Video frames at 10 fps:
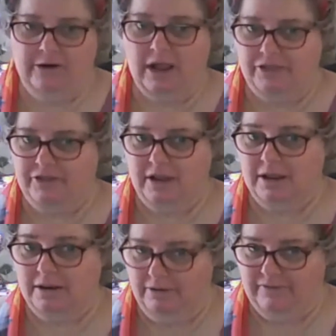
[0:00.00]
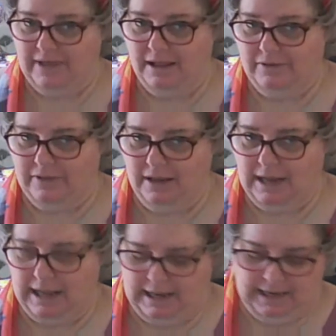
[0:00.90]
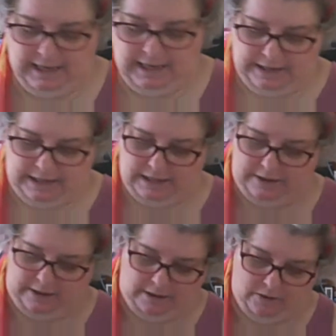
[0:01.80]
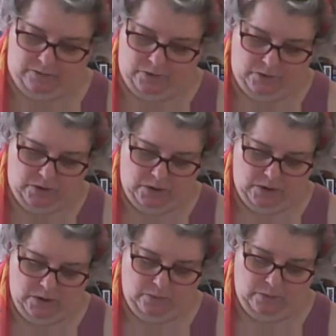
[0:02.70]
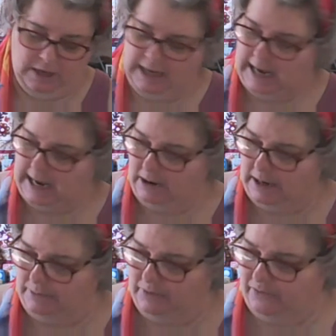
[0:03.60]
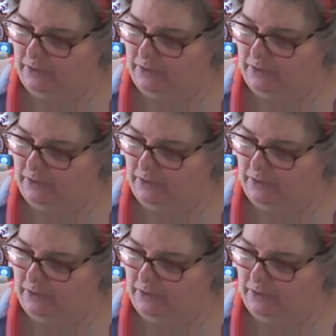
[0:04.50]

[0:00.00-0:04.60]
I think, than Alexei is. What are the outcomes for